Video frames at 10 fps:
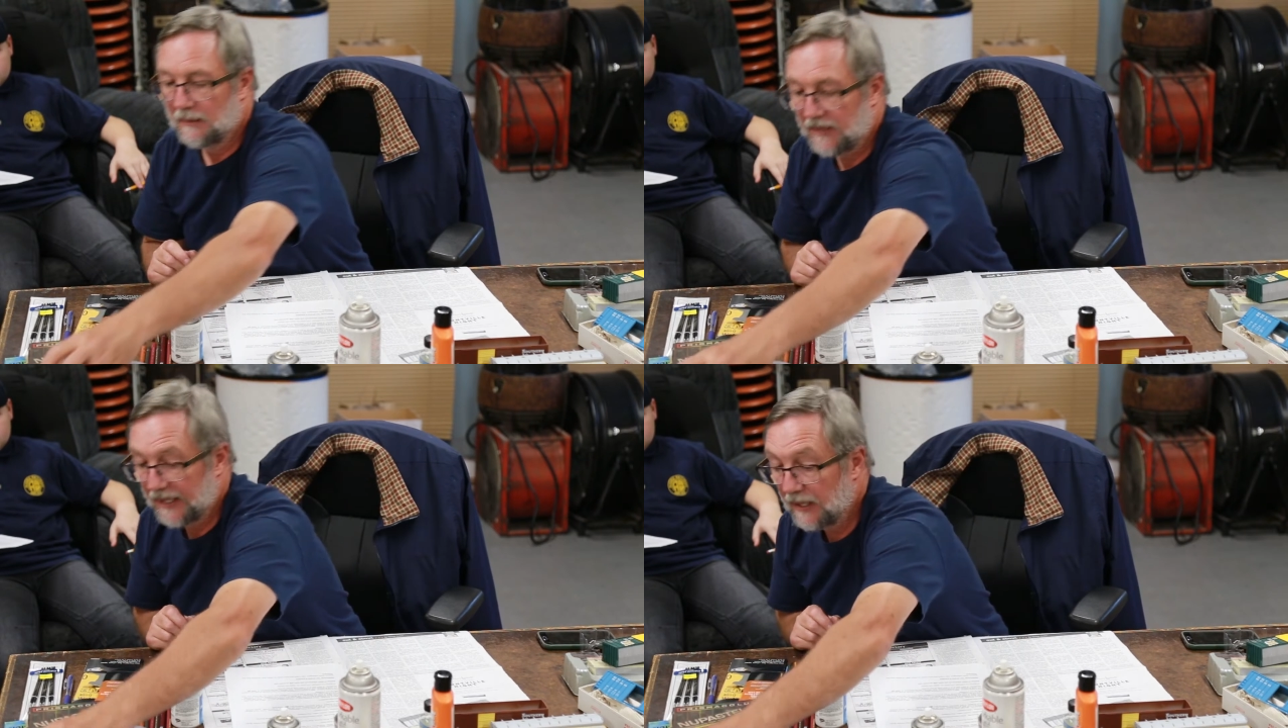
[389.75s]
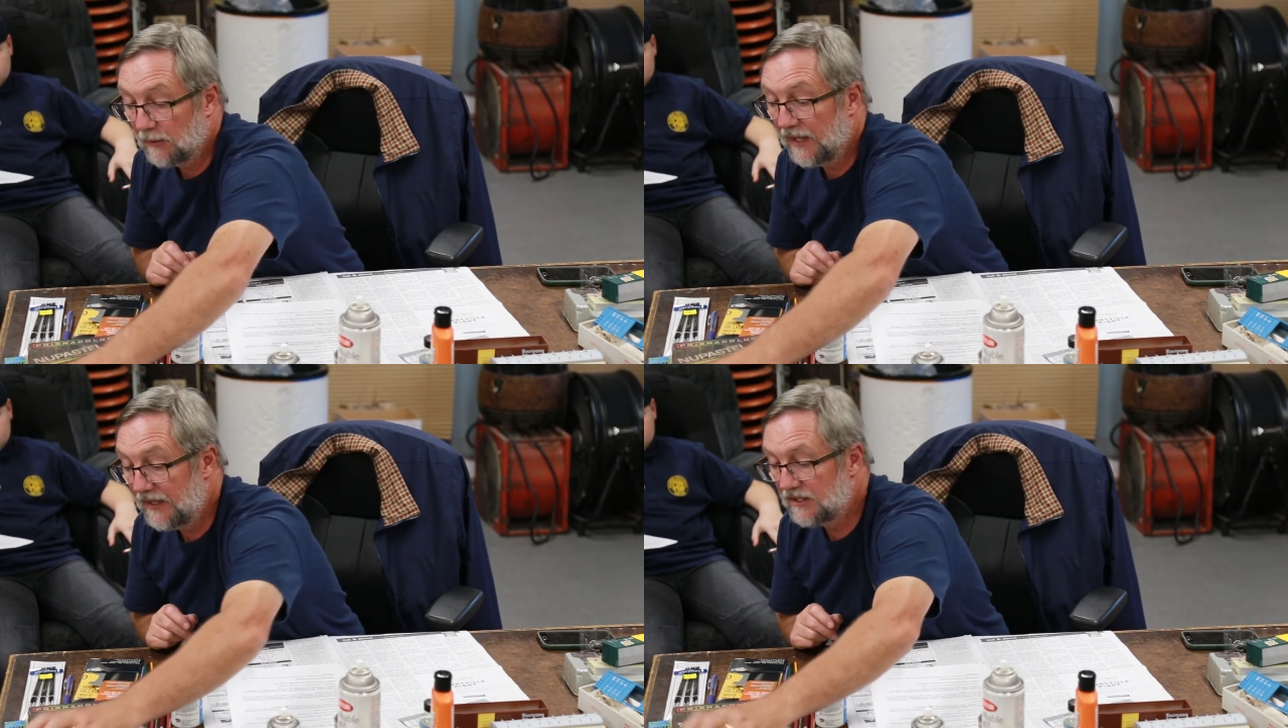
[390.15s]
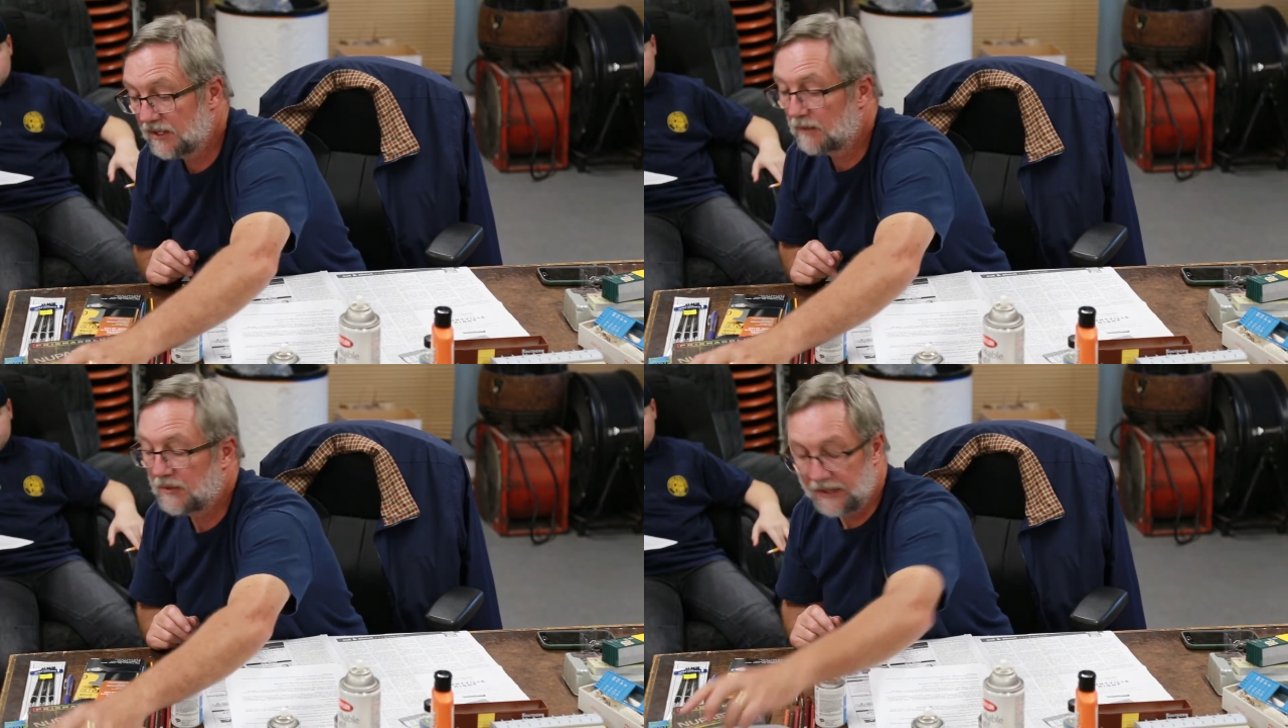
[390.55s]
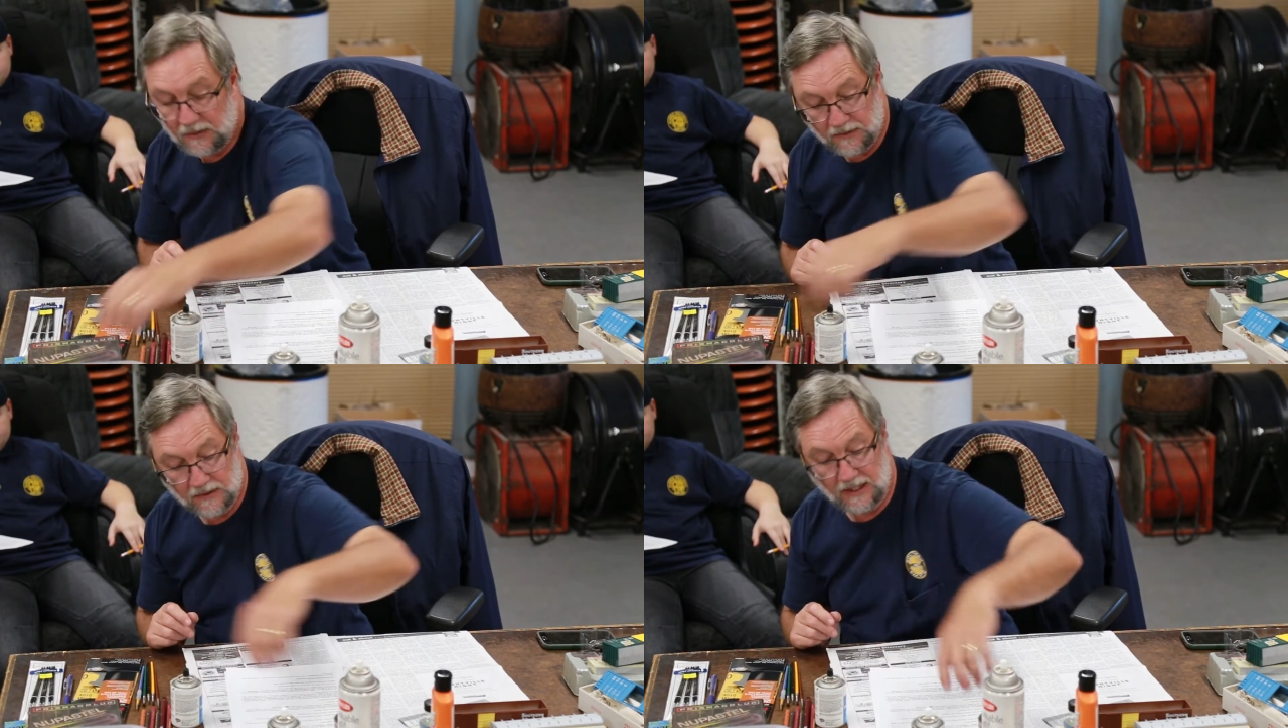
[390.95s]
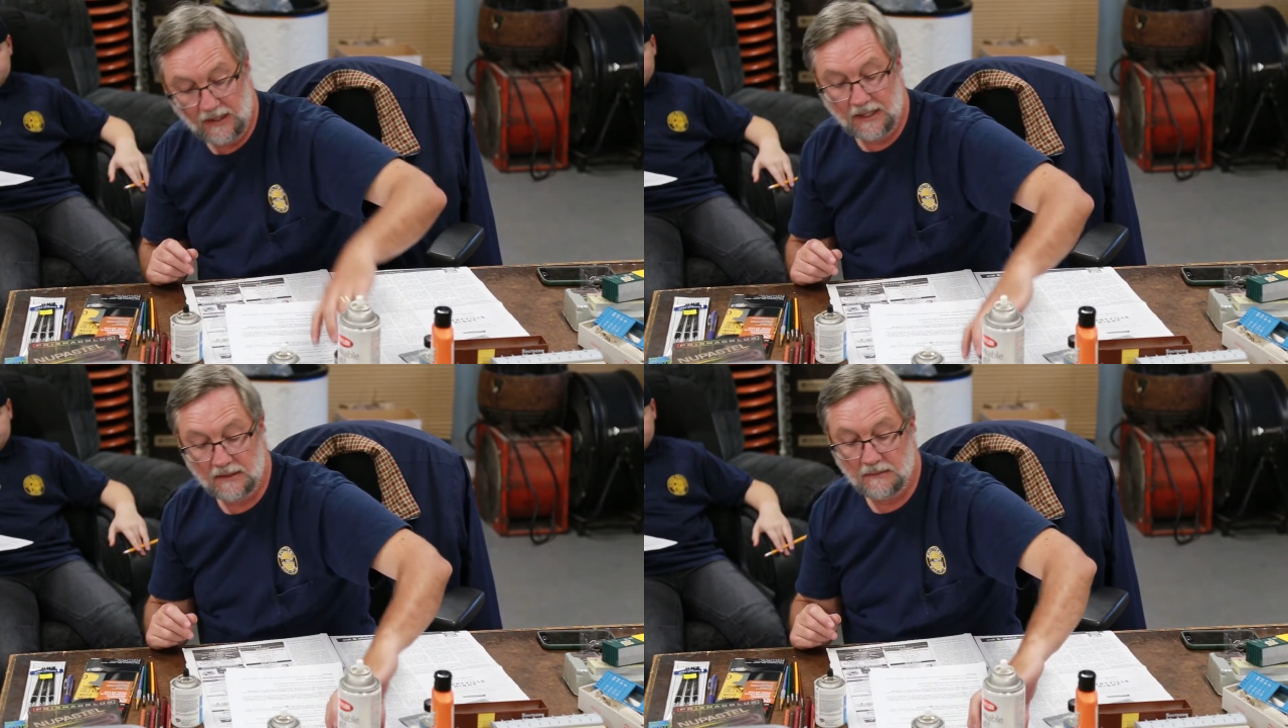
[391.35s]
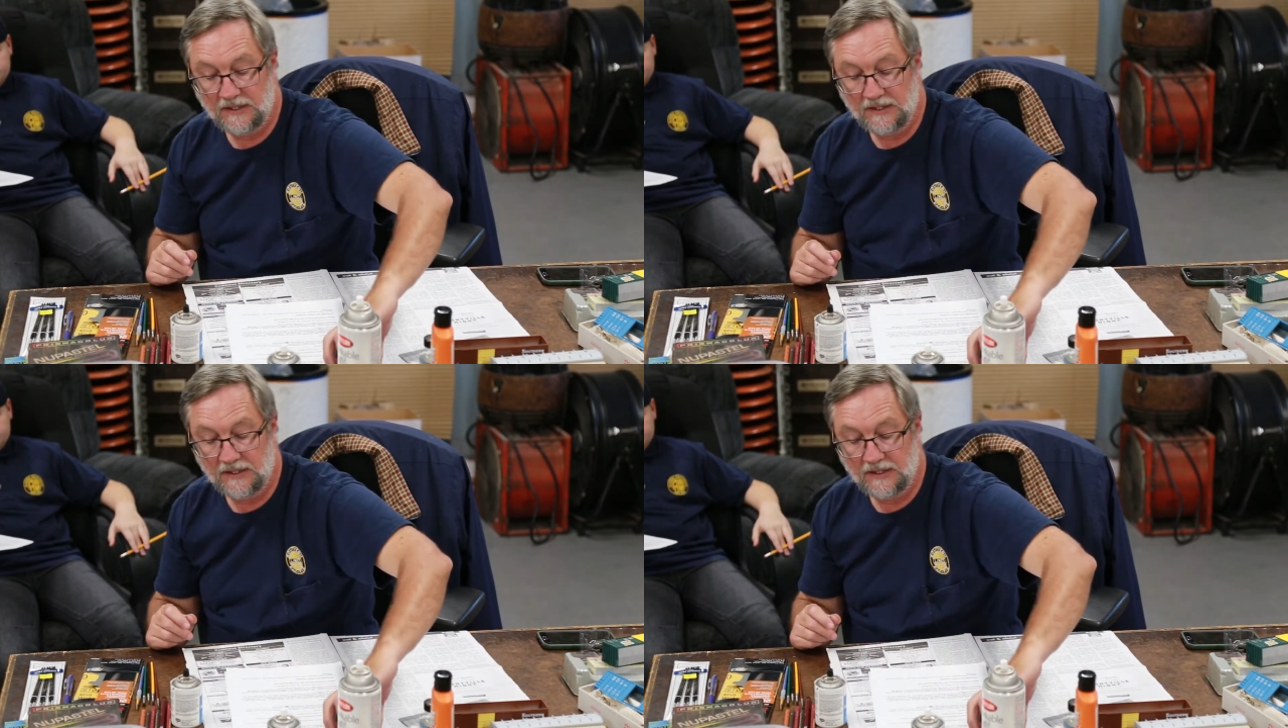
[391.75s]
But anyway, these are pretty cool. I like them.